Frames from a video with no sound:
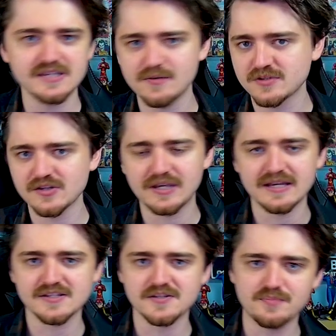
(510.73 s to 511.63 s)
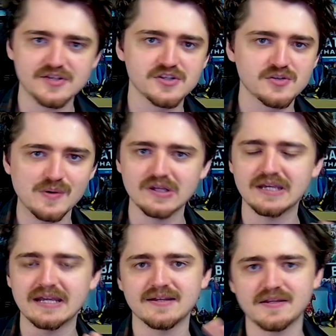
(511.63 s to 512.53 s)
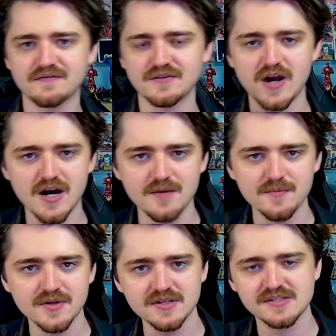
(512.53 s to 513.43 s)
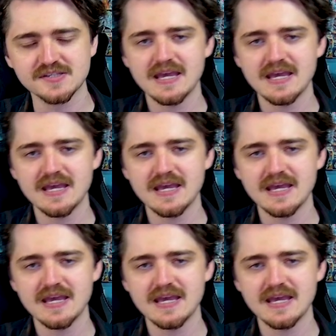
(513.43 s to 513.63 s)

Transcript: He was looking at some pictures. We were looking at the different armors.